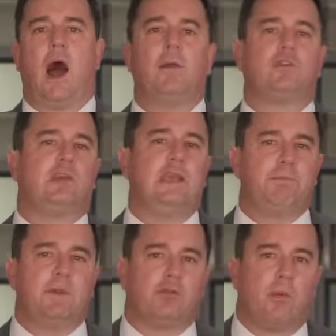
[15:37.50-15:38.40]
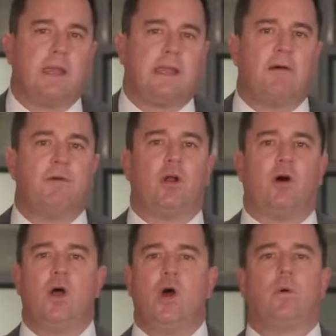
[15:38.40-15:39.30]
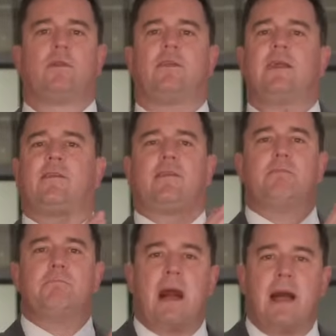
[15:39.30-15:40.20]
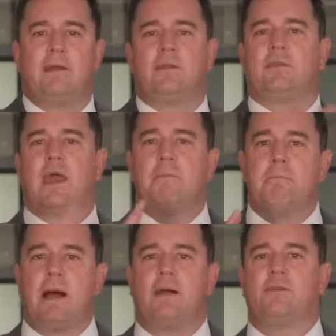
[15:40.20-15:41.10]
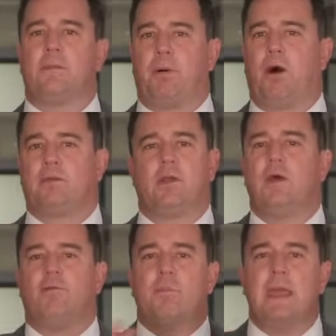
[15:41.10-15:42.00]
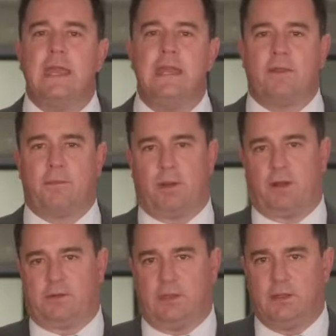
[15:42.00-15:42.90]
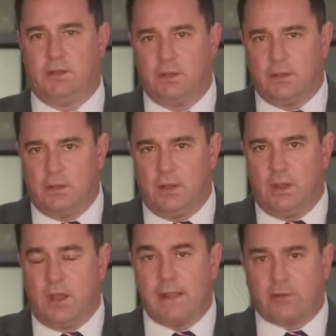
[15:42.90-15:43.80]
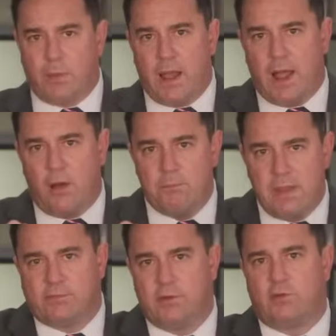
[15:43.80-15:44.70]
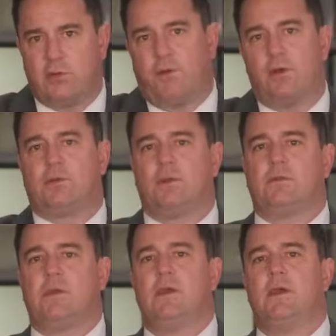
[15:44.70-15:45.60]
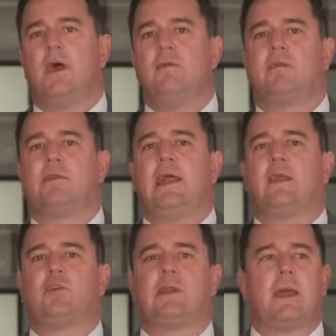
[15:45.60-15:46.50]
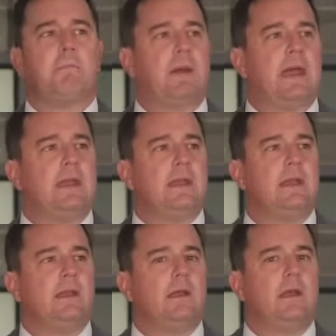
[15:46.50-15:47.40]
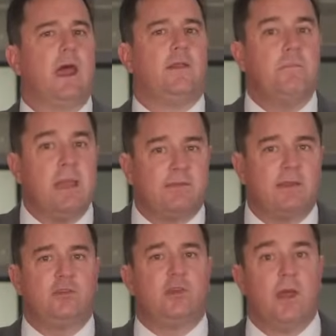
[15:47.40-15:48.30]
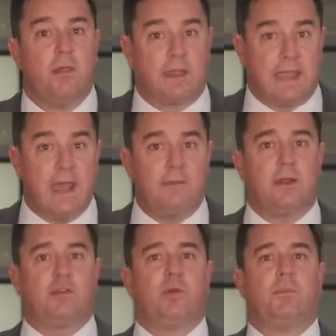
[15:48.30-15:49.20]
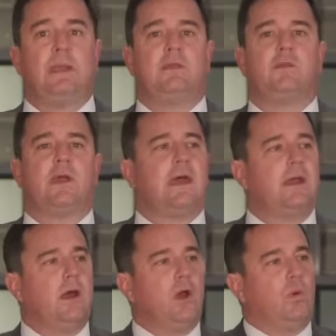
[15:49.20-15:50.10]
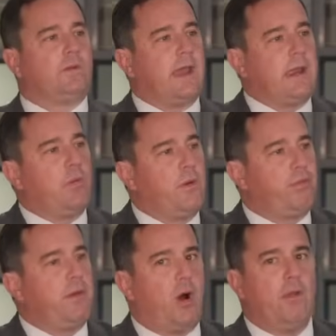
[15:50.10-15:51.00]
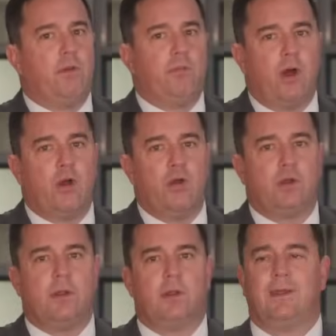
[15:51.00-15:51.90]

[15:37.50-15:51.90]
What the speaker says: Our achievements where we govern are what sets us miles and miles apart from any other party. And that's why our message to voters in this election campaign, and the message the candidates we'll meet today will take with them on the road,